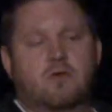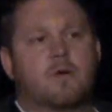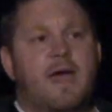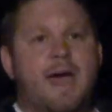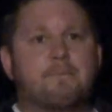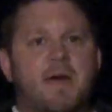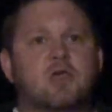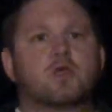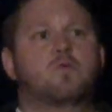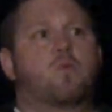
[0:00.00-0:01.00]
you and
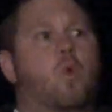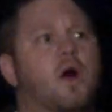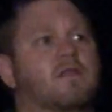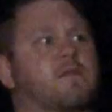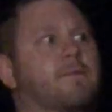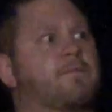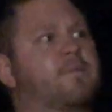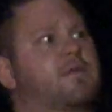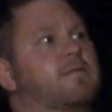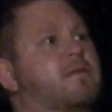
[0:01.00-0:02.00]
makes you want
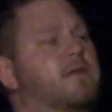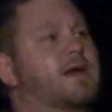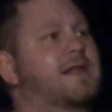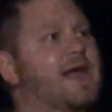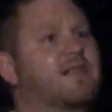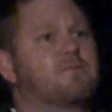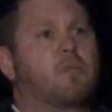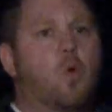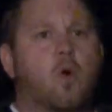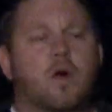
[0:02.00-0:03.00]
to connect
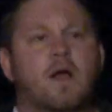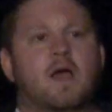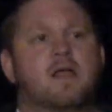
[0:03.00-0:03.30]
more